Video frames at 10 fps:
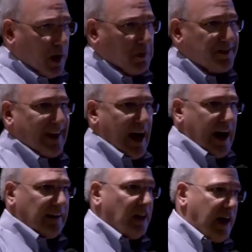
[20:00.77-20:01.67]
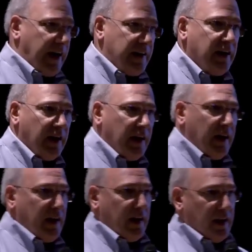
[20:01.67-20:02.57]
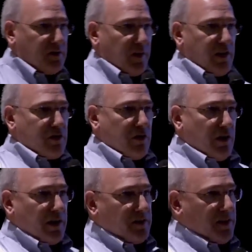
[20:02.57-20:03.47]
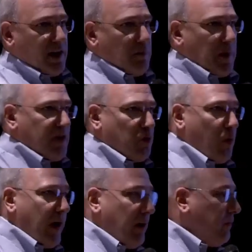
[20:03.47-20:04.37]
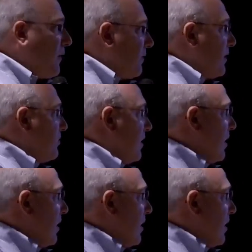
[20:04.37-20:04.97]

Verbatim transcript: published online, uh, it's very current, it's dated May 12 of this